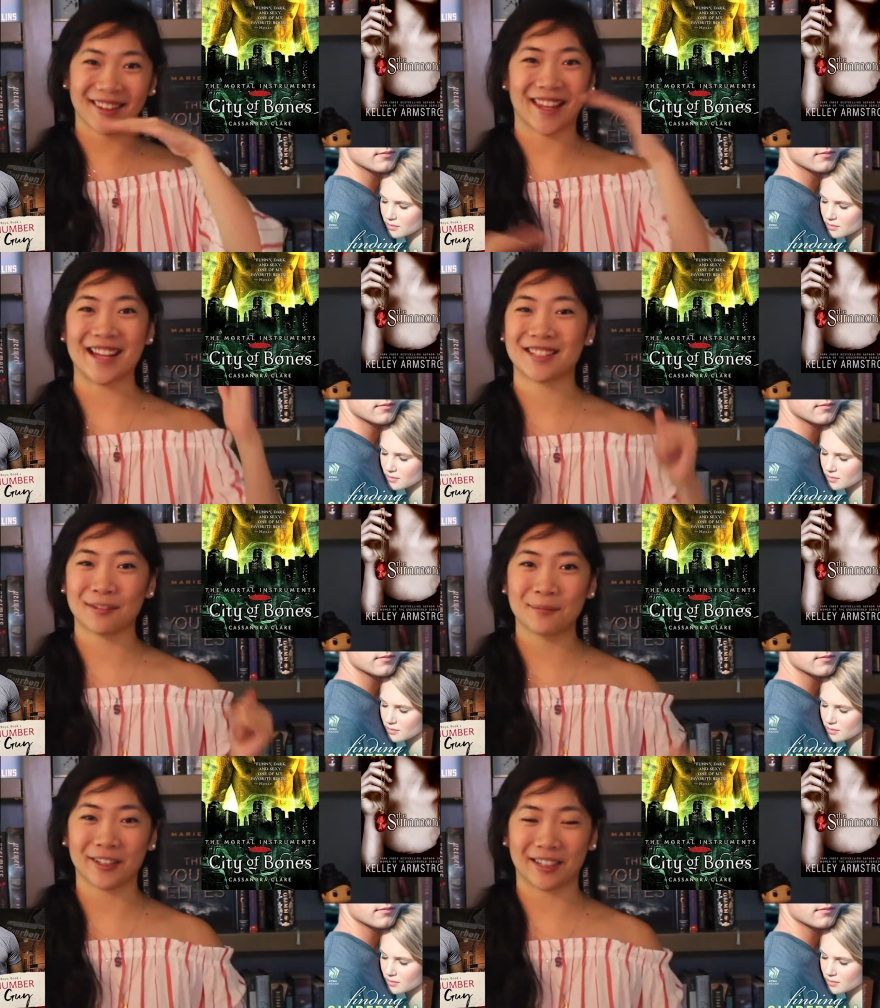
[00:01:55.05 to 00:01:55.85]

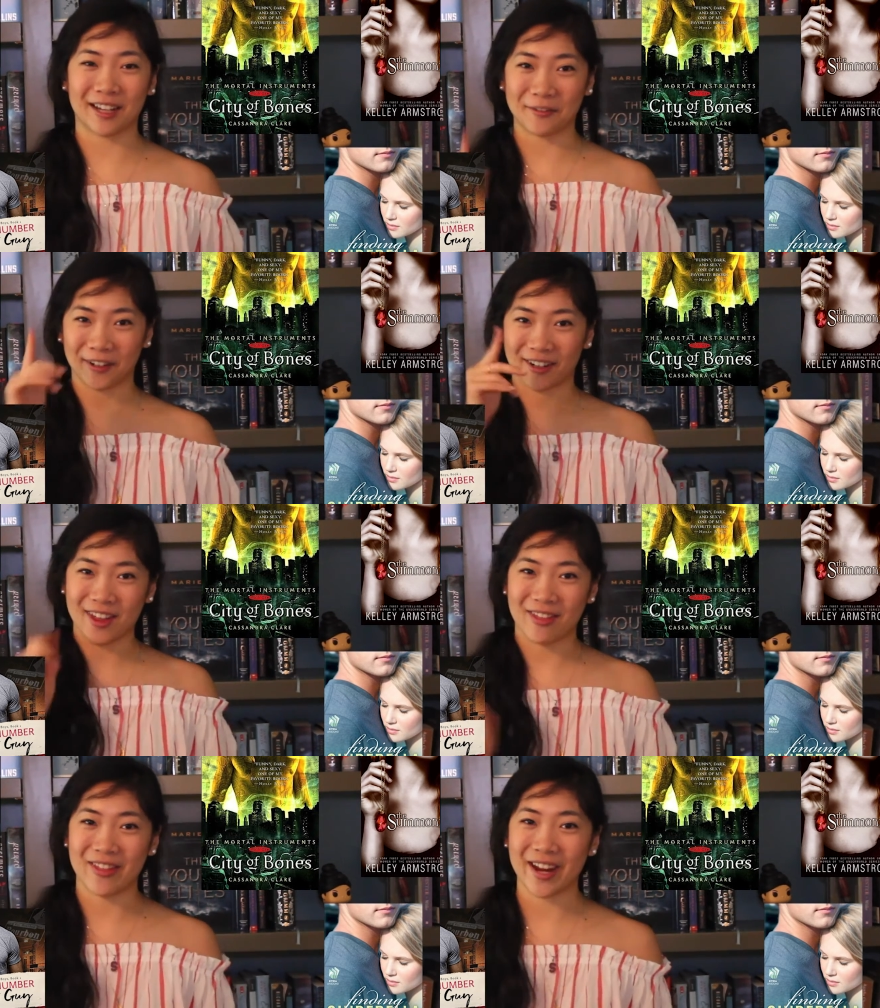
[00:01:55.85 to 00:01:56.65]
Speaker 1: That's your book cover.
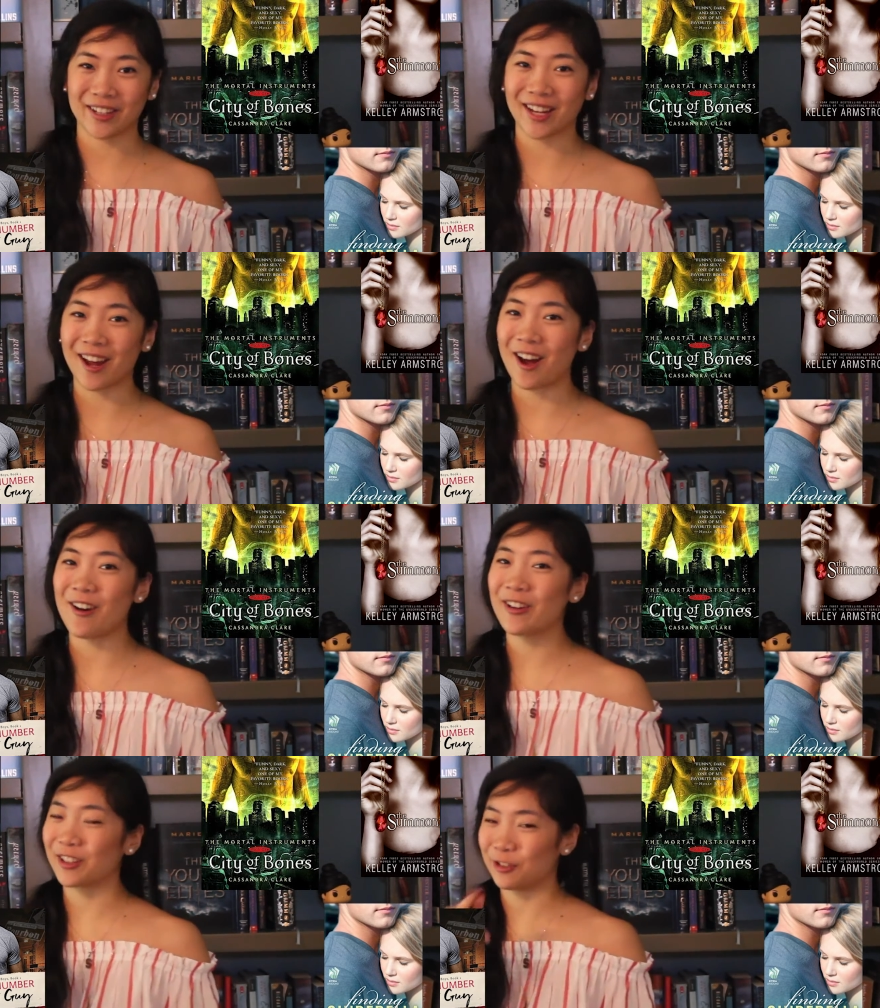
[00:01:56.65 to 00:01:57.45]
There you
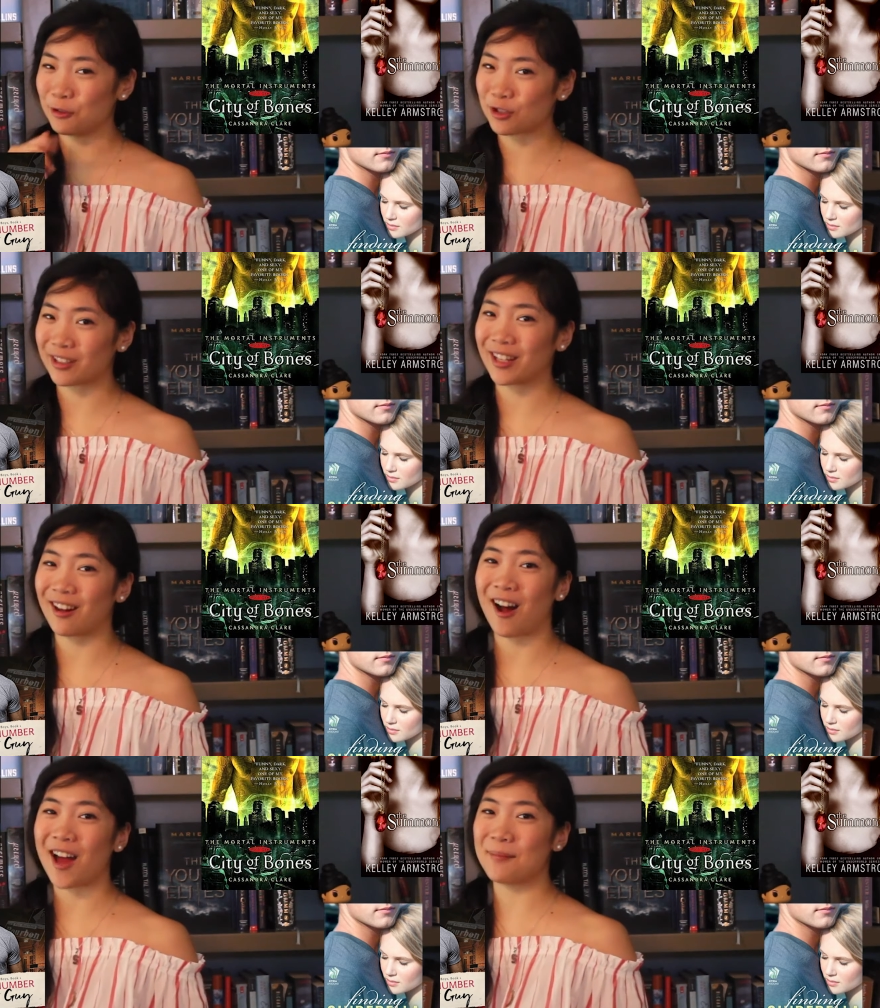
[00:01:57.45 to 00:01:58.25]
go.
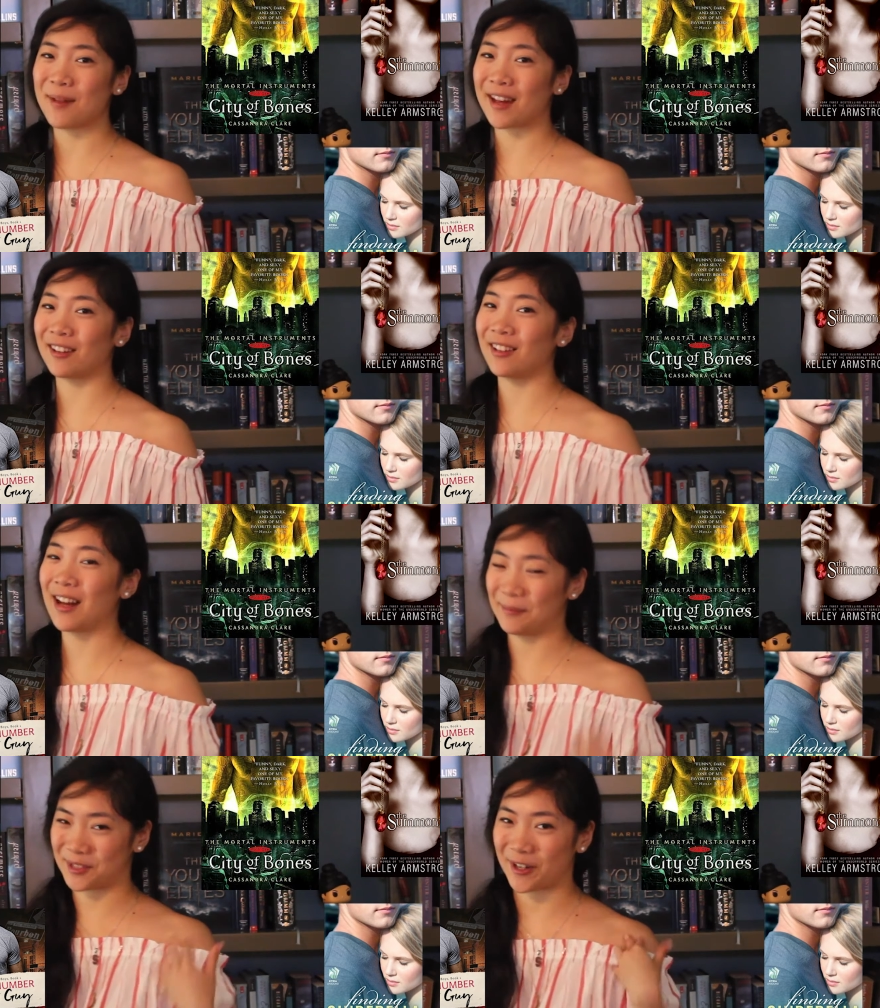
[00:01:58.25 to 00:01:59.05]
Usually a hot
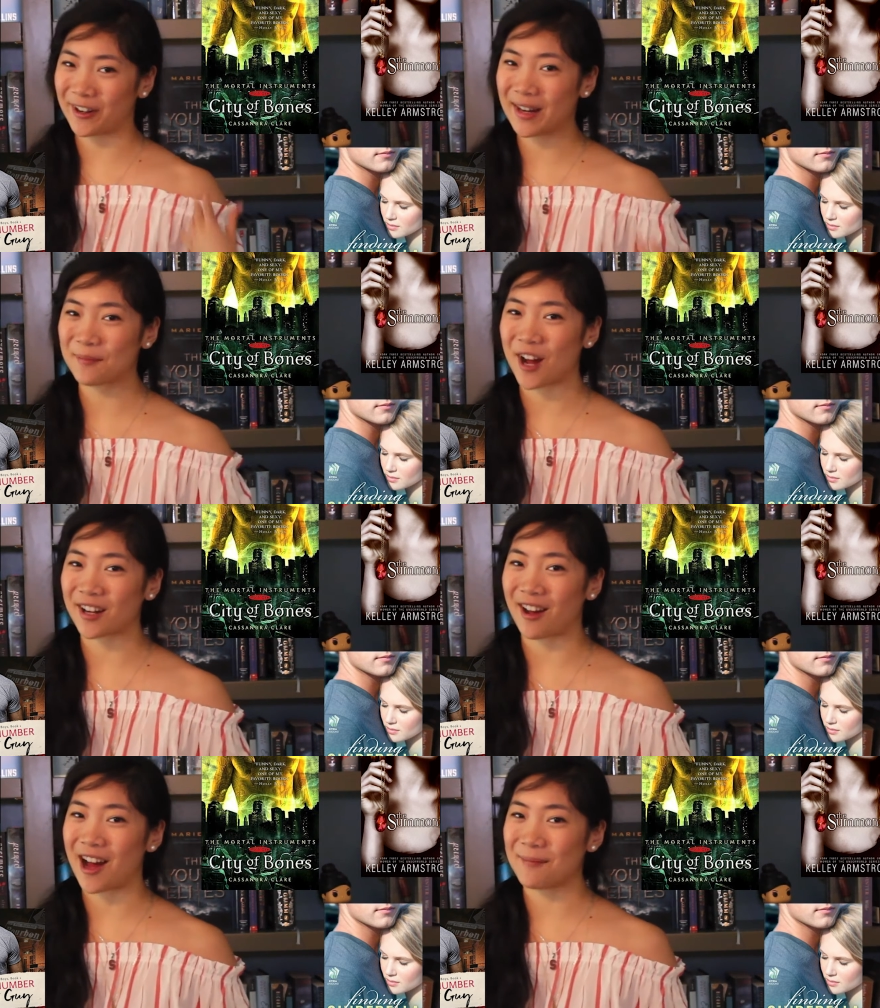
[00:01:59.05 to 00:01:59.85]
male. I'm sorry I'm
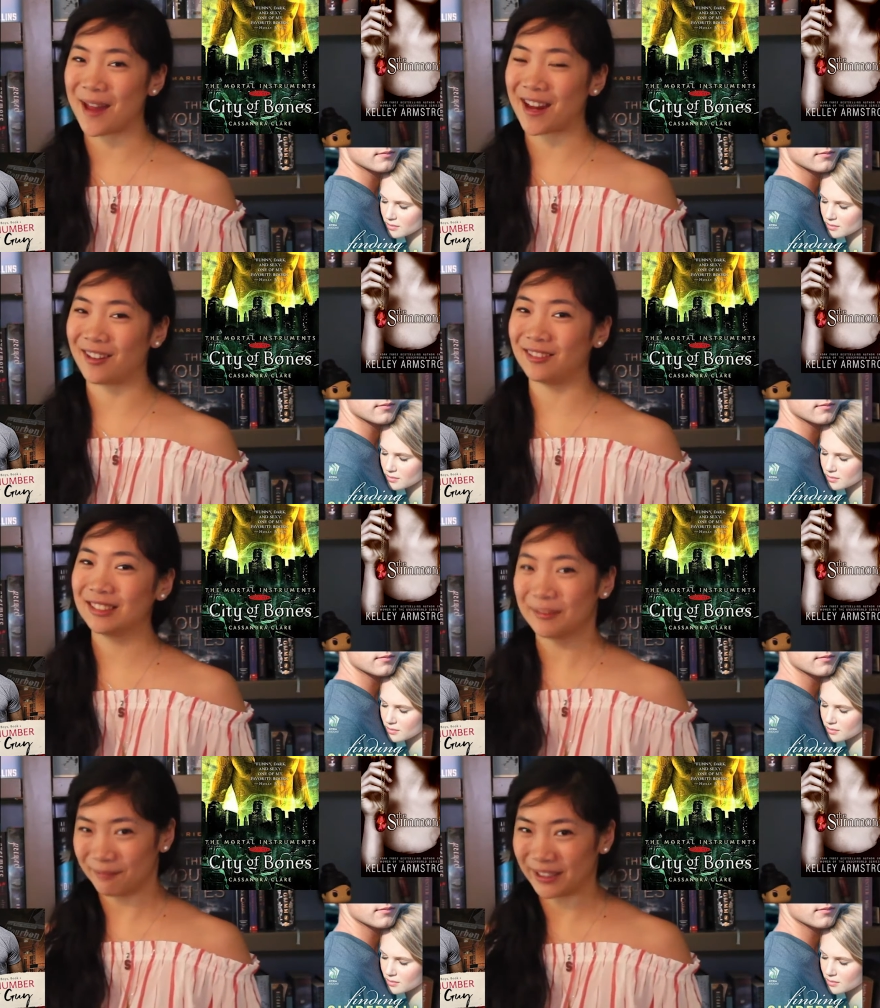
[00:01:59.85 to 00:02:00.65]
not a hot
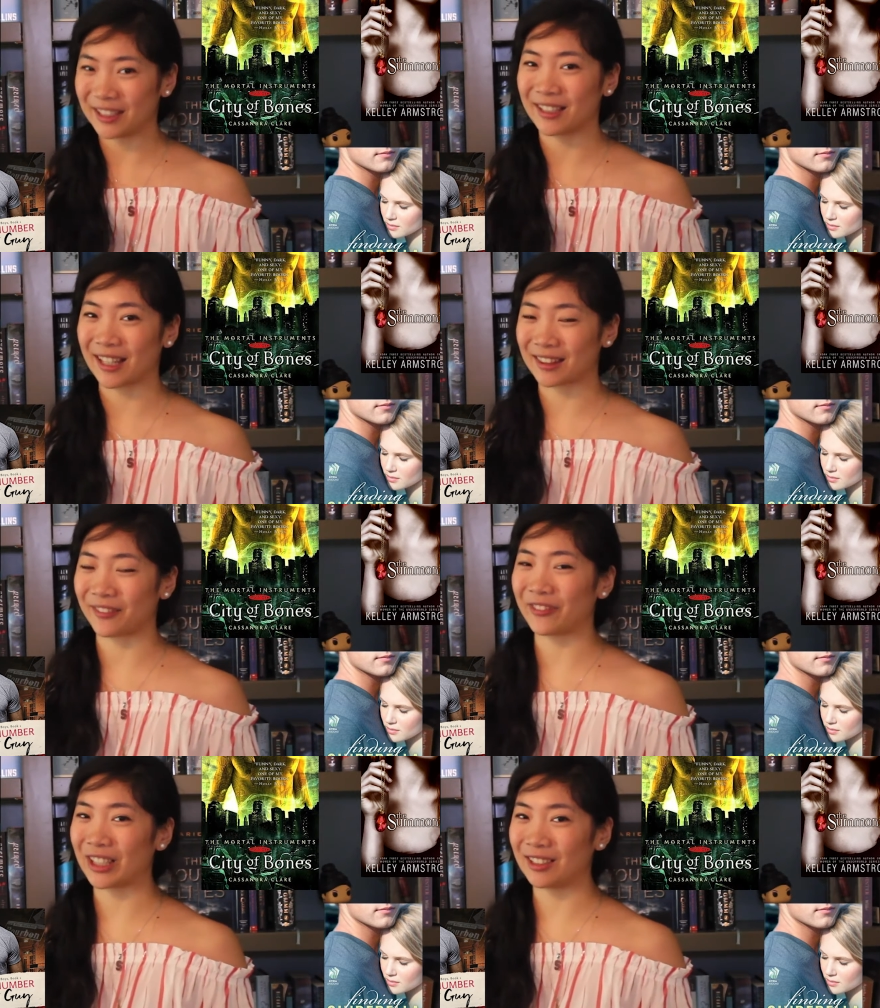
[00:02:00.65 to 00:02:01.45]
male, but you get
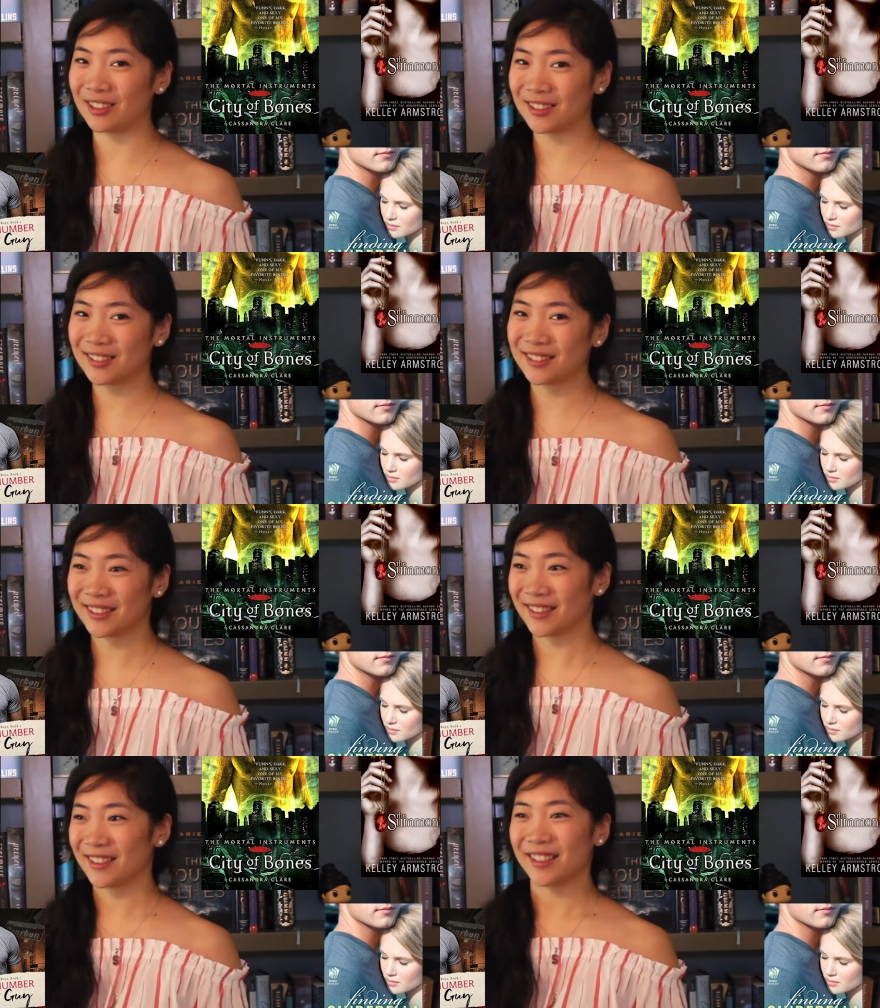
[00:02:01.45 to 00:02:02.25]
the feel.
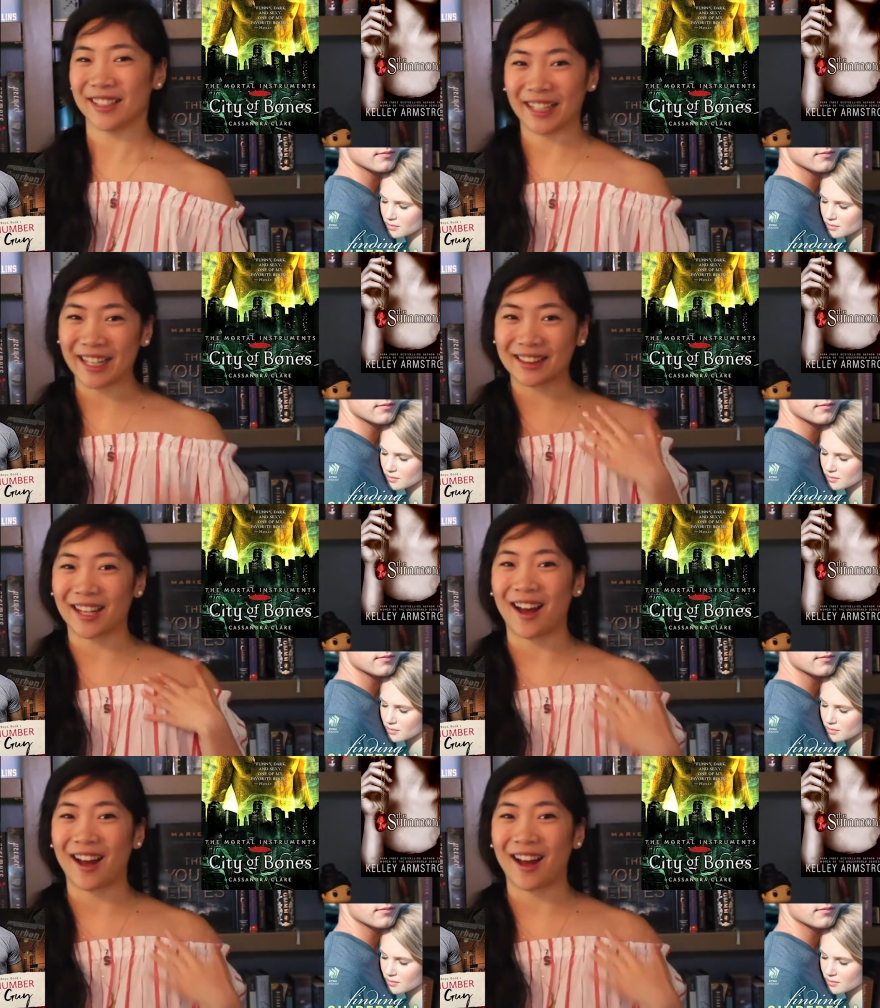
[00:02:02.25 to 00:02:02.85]
You get